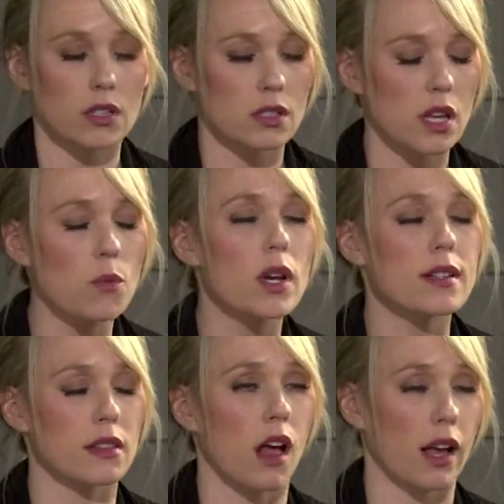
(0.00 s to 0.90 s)
Someone
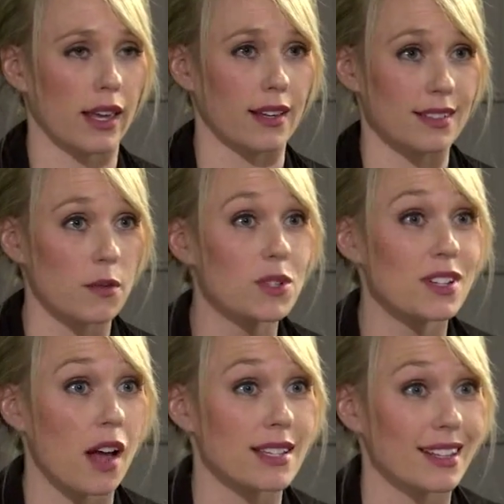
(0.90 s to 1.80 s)
is lying. Someone's
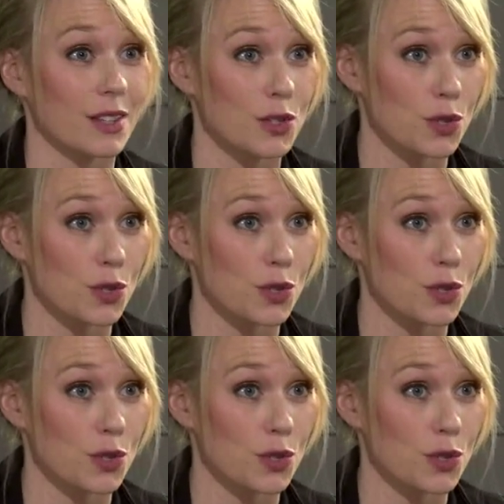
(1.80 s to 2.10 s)
not telling the